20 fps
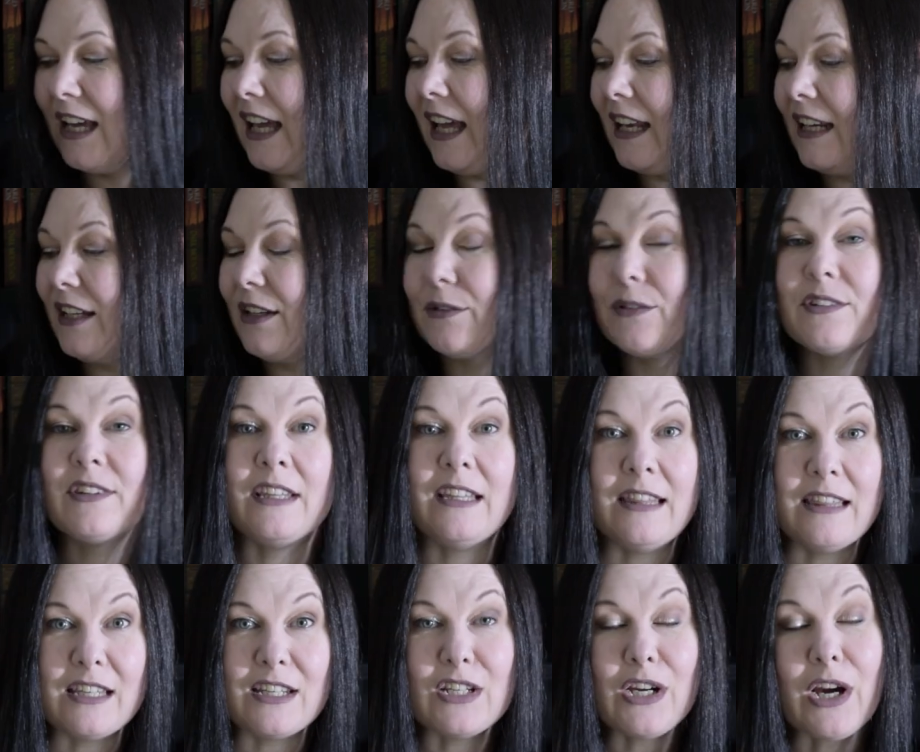And here's
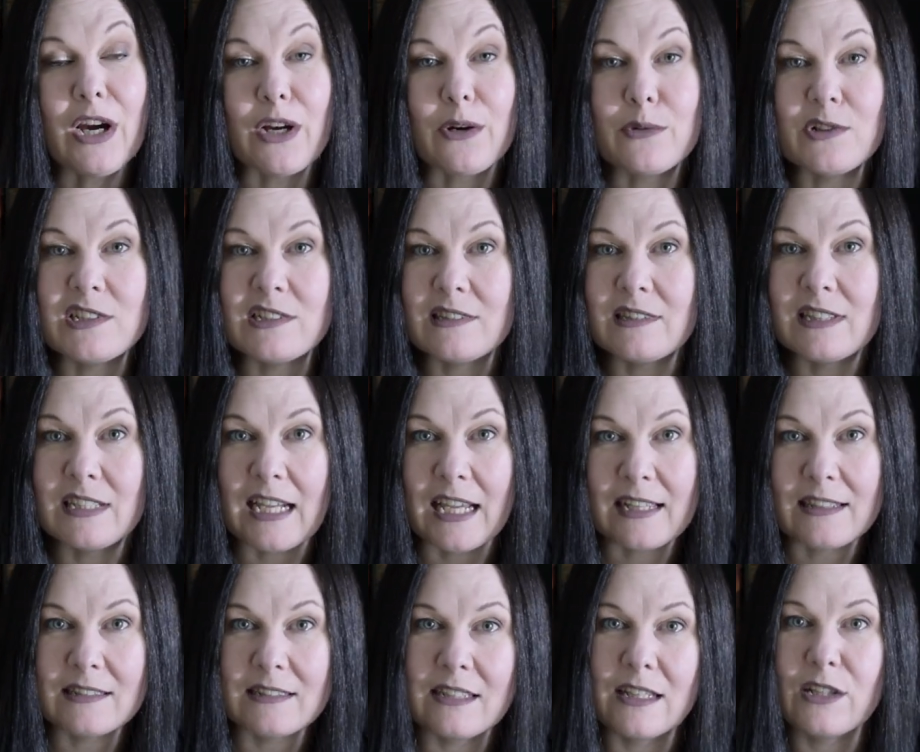In the Dark, which is the
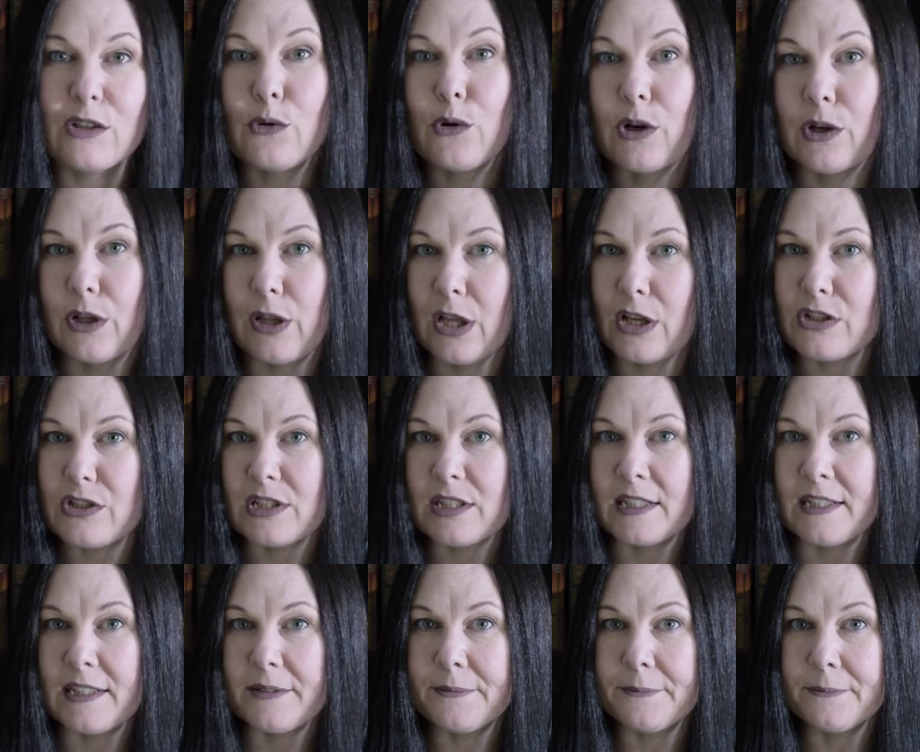next
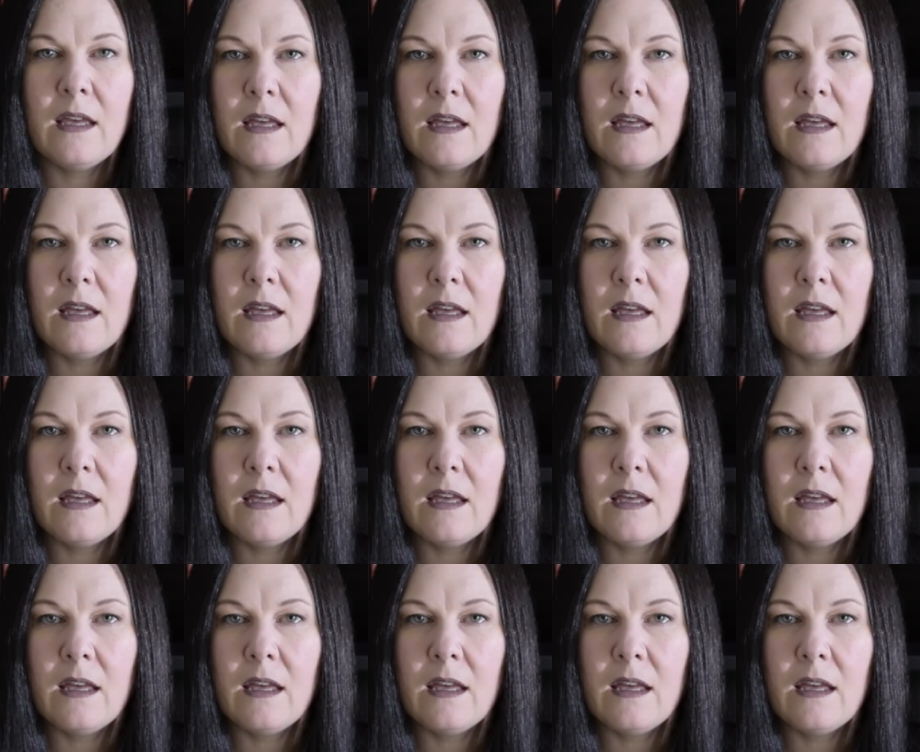chronologically.